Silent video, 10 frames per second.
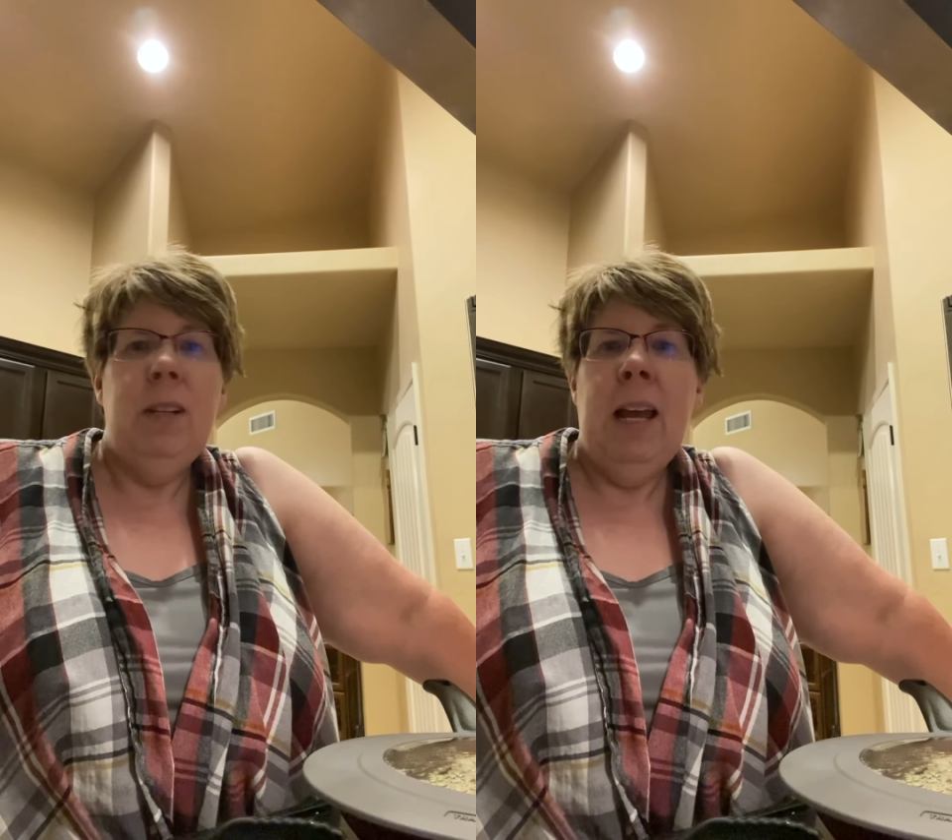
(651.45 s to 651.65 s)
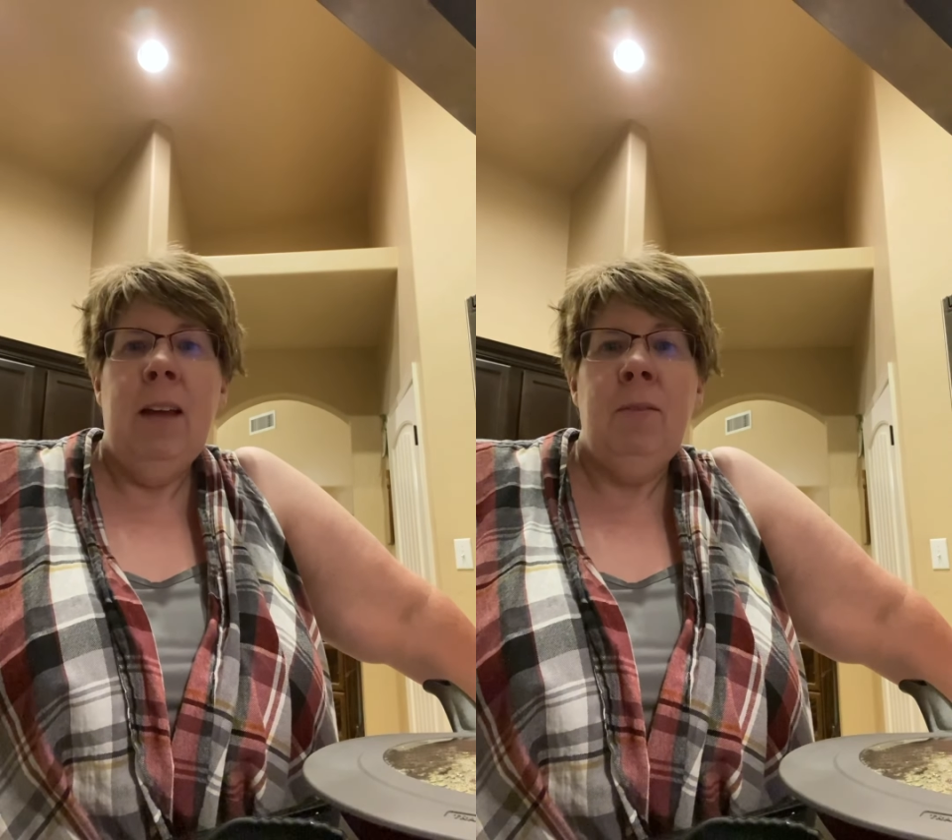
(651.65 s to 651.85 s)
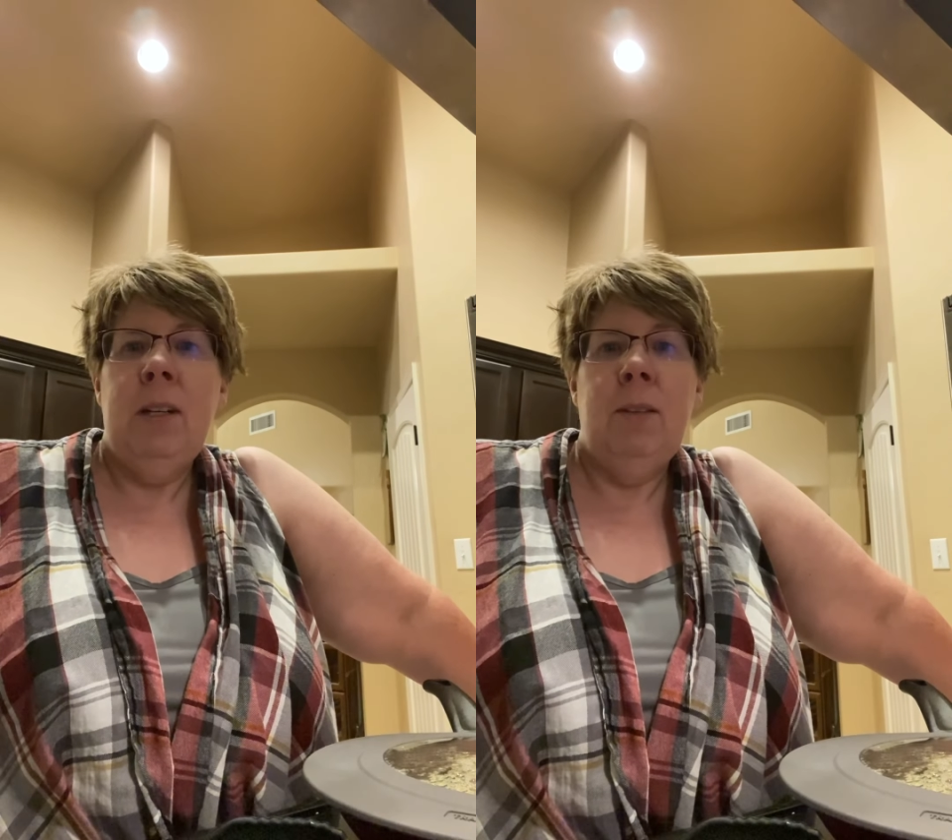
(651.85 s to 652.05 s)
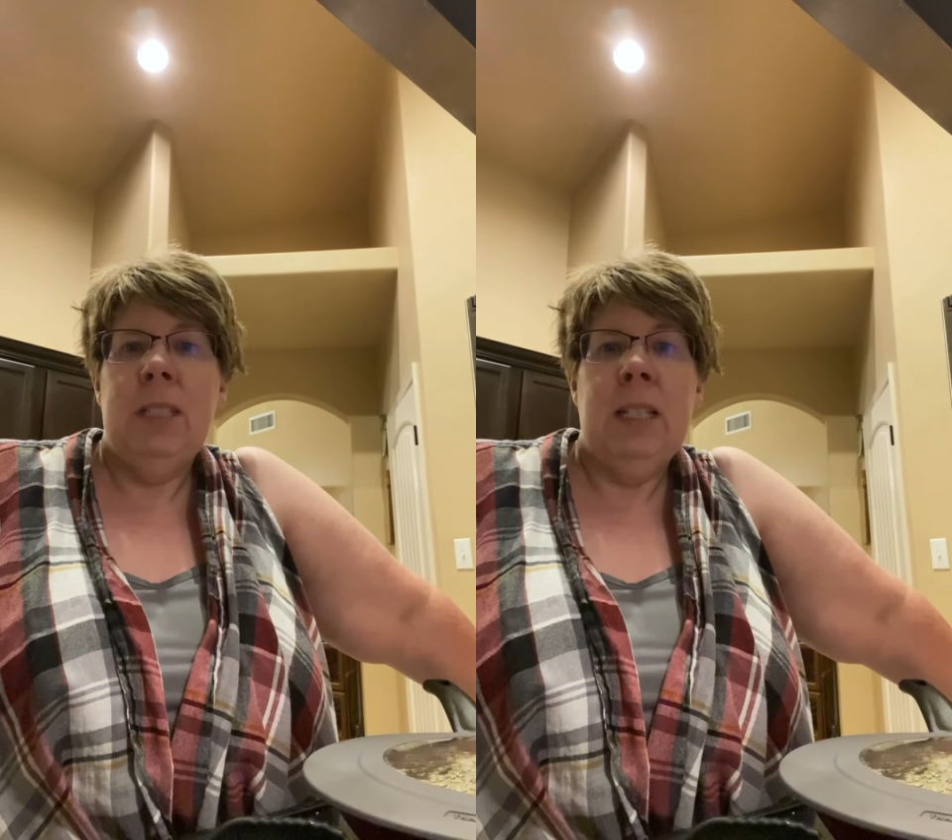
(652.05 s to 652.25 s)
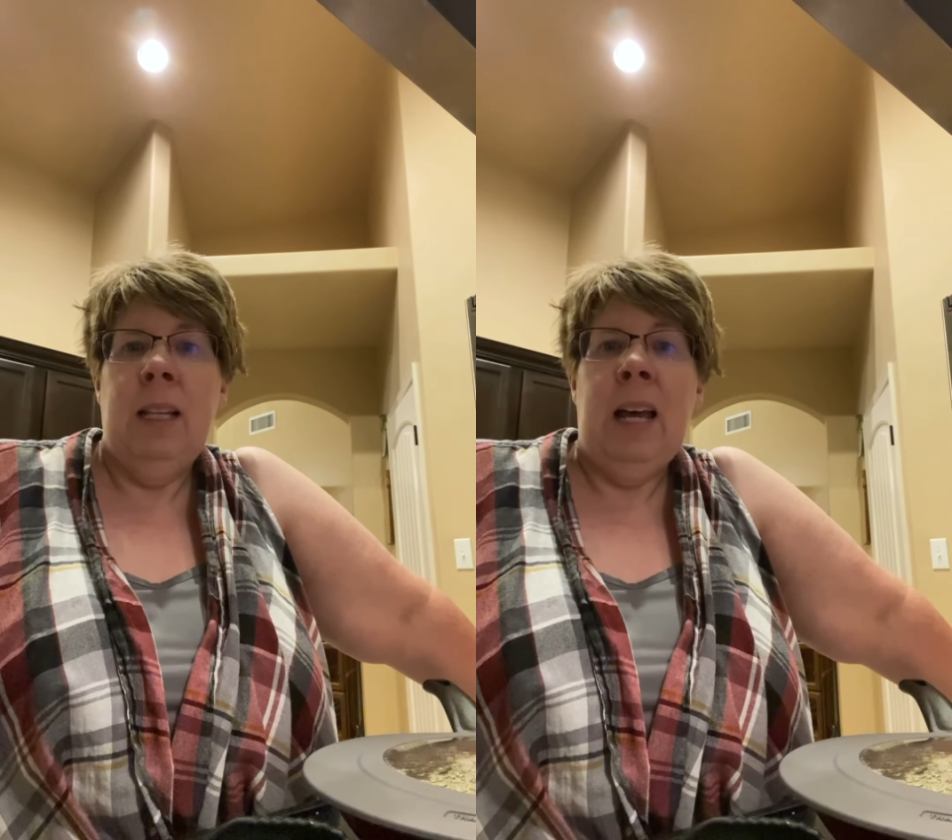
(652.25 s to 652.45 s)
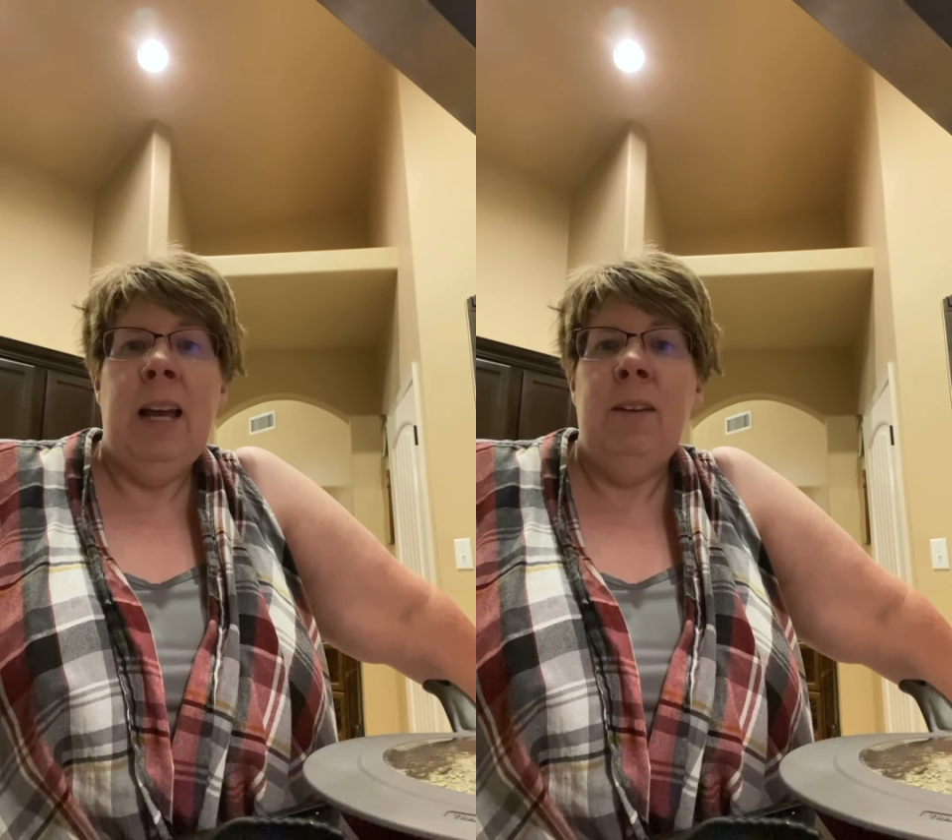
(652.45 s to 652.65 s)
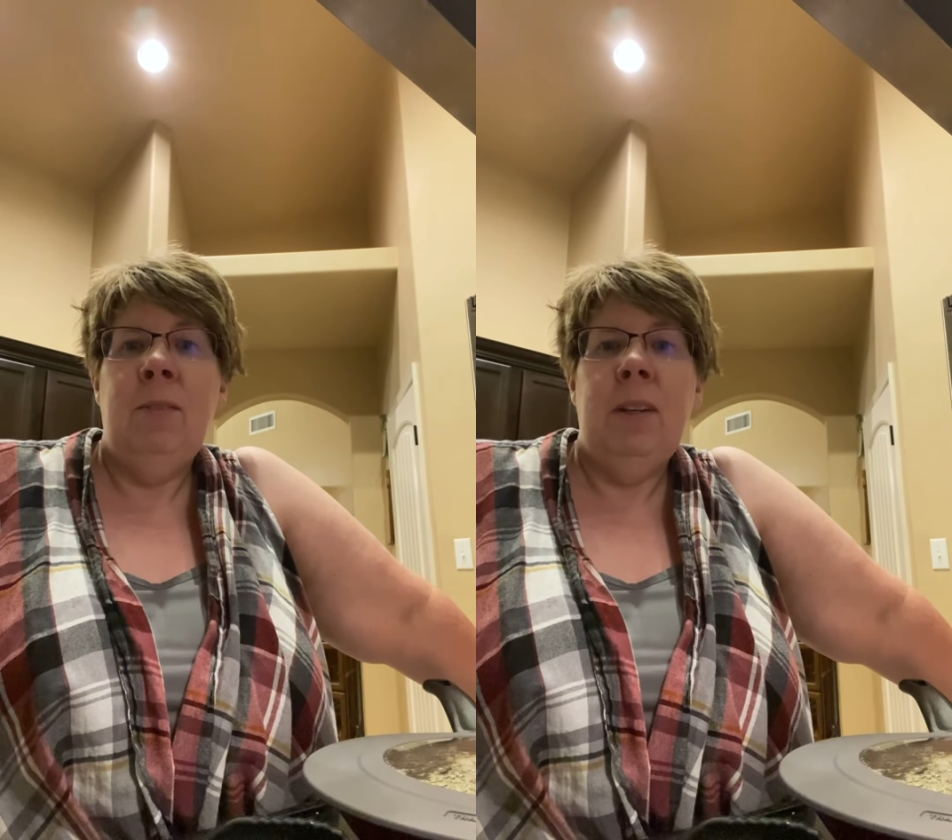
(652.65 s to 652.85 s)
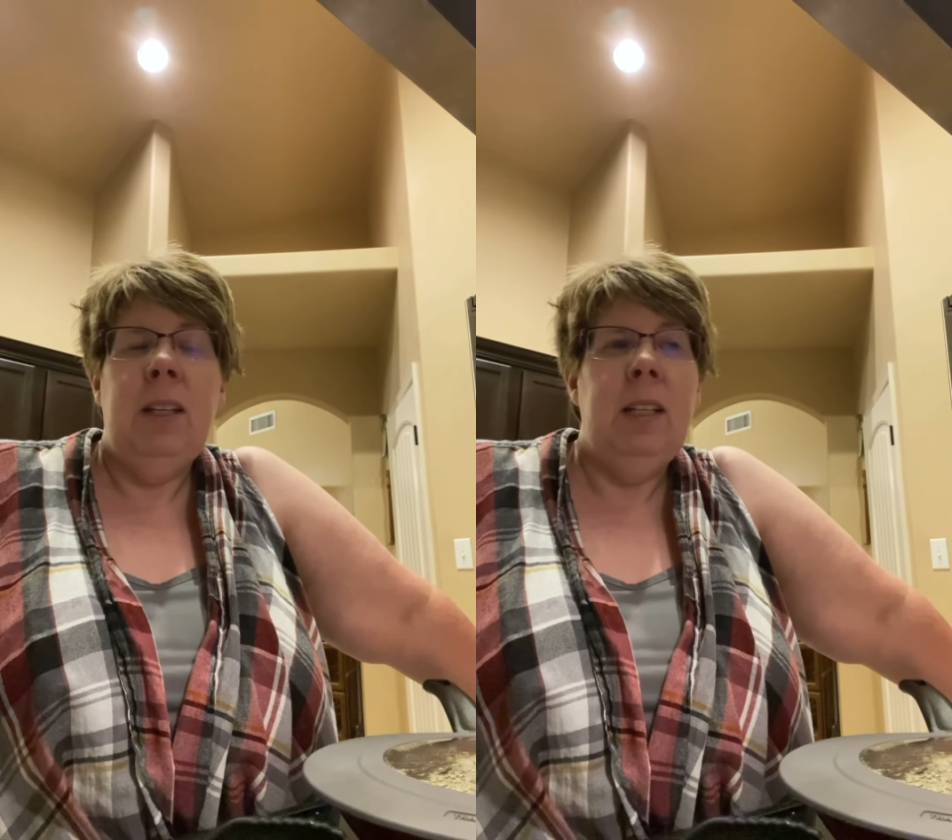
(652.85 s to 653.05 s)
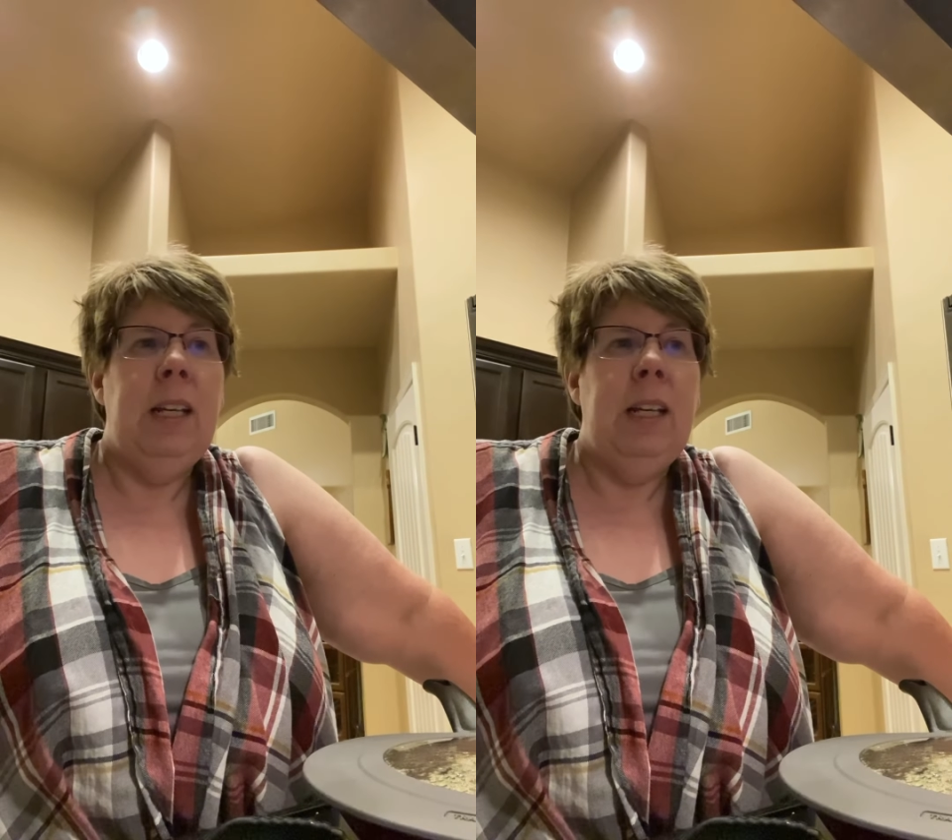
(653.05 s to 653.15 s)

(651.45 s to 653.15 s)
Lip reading: have enough saliva